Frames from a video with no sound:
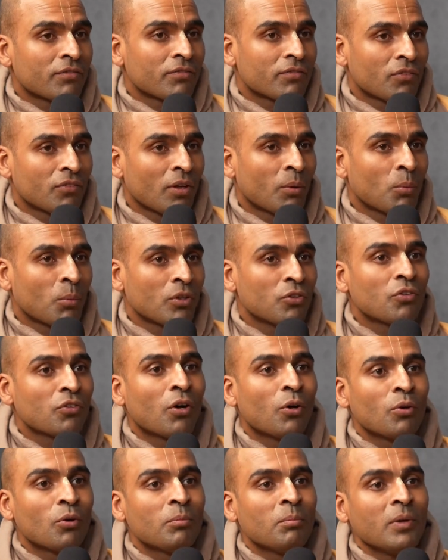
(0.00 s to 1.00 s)
someone
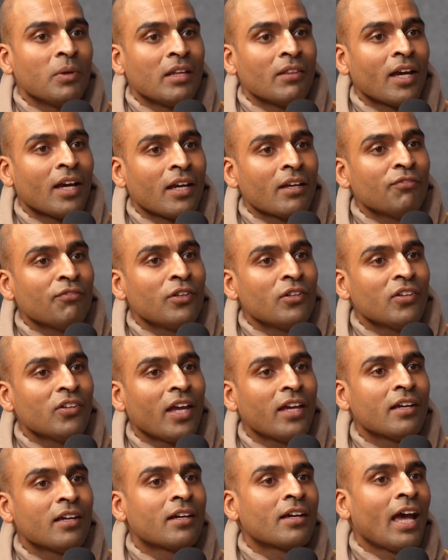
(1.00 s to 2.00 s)
told me that if you
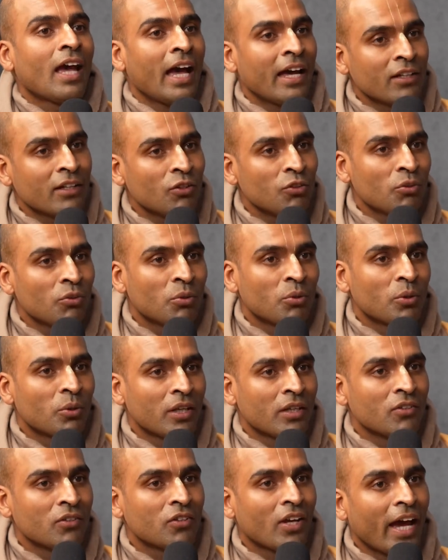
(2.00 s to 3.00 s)
take a candle
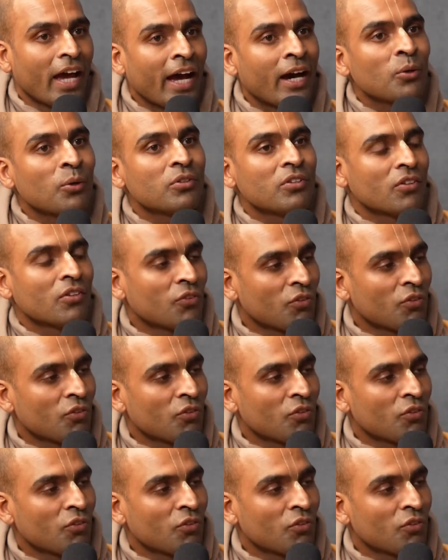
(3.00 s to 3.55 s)
into outer